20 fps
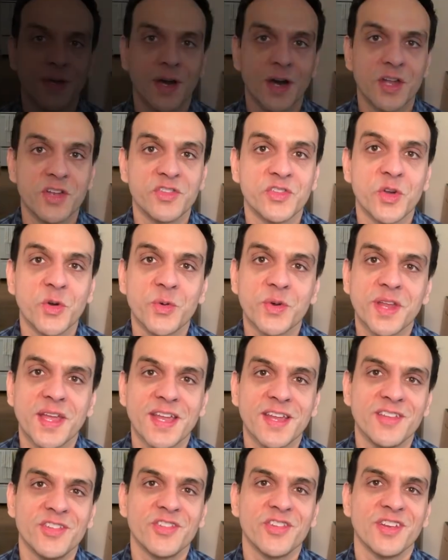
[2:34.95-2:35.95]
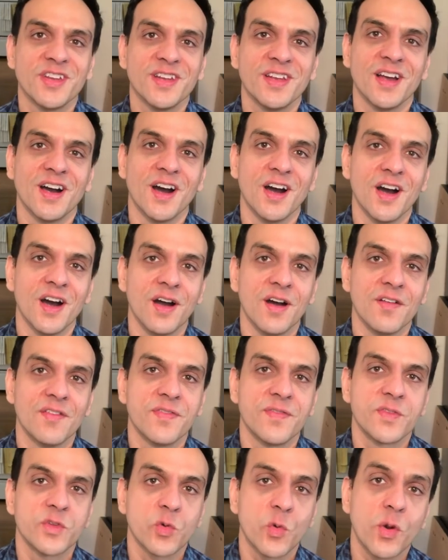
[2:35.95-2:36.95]
A donation
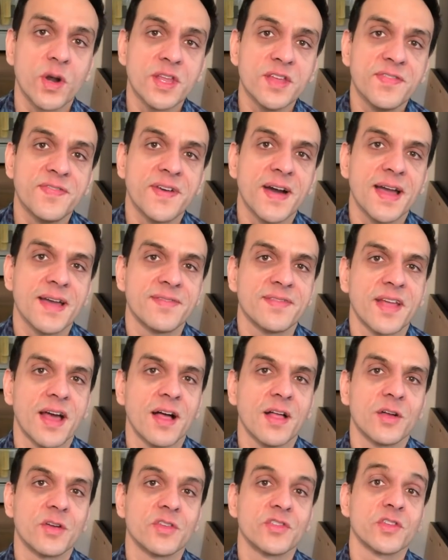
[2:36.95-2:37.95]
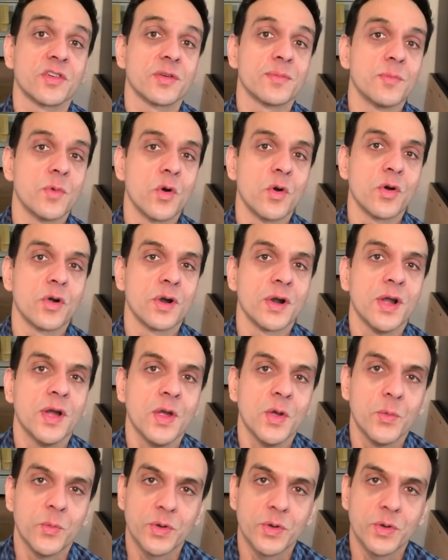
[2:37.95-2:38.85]
of $25 or more